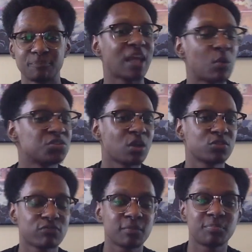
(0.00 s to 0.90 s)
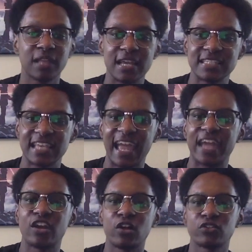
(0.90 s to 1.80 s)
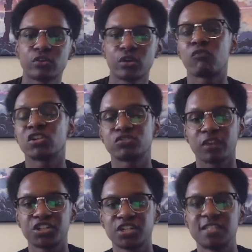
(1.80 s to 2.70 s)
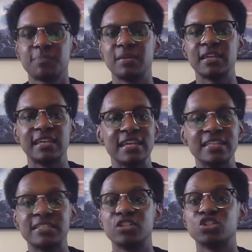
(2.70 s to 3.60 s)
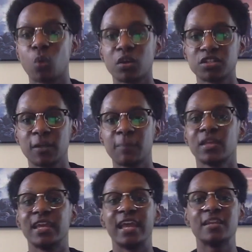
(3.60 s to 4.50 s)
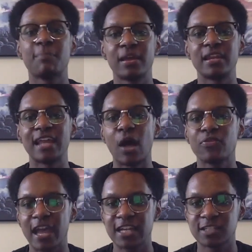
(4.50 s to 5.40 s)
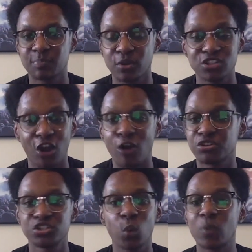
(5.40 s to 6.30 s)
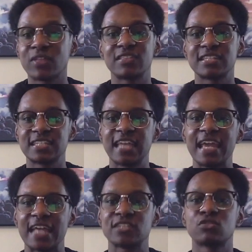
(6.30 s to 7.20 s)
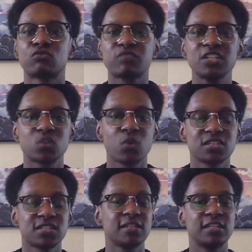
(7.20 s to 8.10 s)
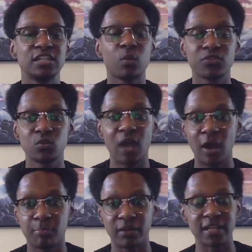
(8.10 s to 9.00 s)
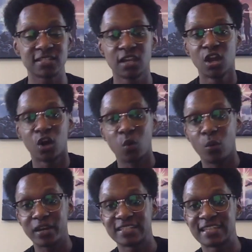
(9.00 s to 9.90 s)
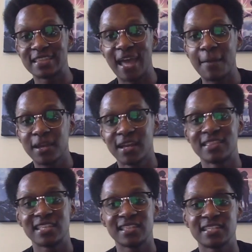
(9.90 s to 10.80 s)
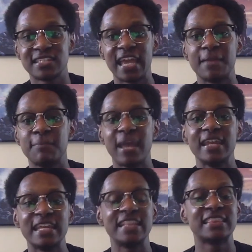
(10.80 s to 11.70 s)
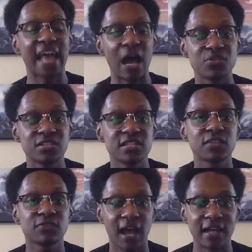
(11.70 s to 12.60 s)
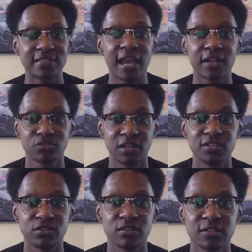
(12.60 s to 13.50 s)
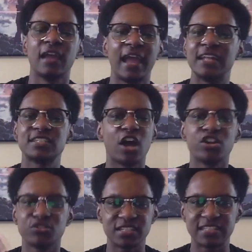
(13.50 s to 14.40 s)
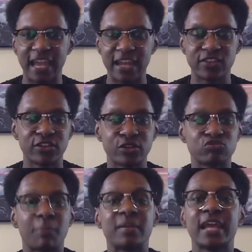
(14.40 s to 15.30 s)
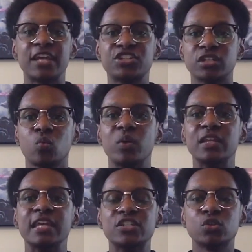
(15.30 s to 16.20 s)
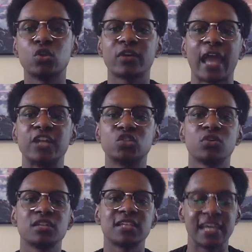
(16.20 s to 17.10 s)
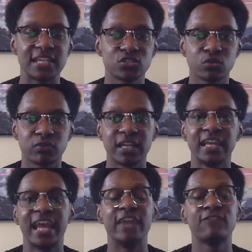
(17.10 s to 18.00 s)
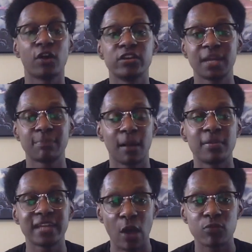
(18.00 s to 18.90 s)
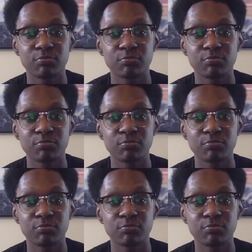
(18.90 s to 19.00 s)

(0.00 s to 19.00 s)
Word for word: Now, with shelter in place and other restrictions being eased in Georgia, independent health experts aren't sure that the state has the resources to deal with new outbreaks. According to them, the state may need thousands of contact tracers. And to understand their trepidation, we need to look at Georgia's history in funding public health